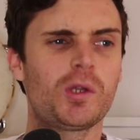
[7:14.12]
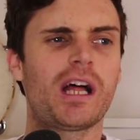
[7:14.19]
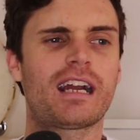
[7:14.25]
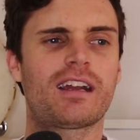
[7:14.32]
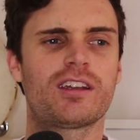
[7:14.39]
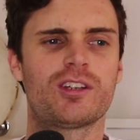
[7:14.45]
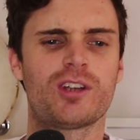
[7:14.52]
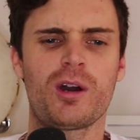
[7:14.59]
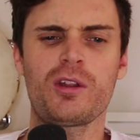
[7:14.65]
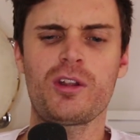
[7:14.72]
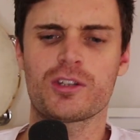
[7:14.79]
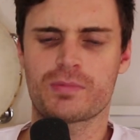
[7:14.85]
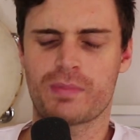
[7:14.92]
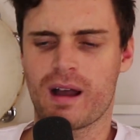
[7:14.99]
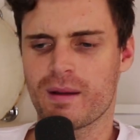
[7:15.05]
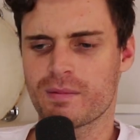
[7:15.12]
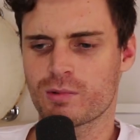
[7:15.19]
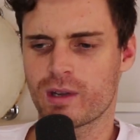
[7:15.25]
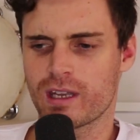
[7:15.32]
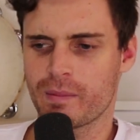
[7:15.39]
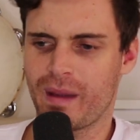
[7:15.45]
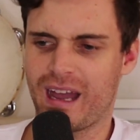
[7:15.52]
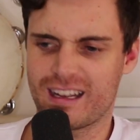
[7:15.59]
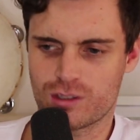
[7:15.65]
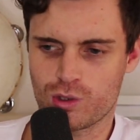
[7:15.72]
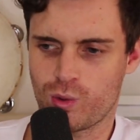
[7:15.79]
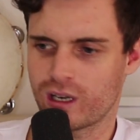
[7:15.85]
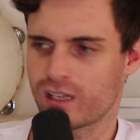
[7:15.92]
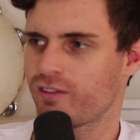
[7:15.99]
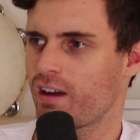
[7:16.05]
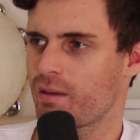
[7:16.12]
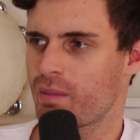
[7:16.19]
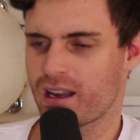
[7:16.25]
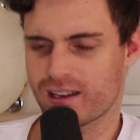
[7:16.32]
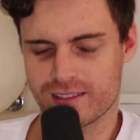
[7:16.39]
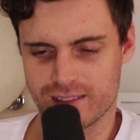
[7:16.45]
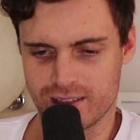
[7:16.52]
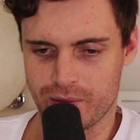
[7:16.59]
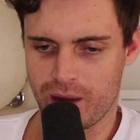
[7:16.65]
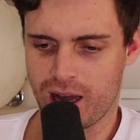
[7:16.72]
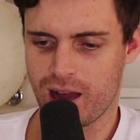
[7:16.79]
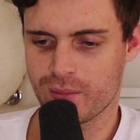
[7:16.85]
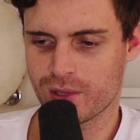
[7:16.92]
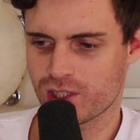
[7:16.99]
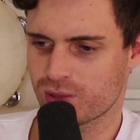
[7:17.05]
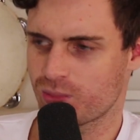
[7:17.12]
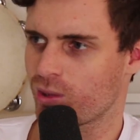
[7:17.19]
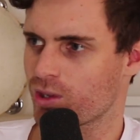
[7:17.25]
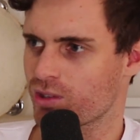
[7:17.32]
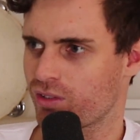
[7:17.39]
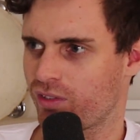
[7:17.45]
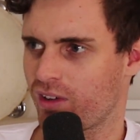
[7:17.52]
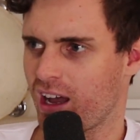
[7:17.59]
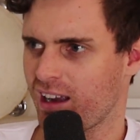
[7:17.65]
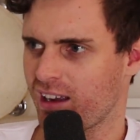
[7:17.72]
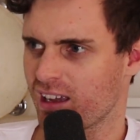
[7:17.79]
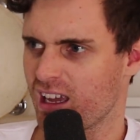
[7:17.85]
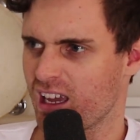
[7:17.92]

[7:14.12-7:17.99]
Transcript: like, you know those pubs where you pay $25 and the Palmer's small as fuck?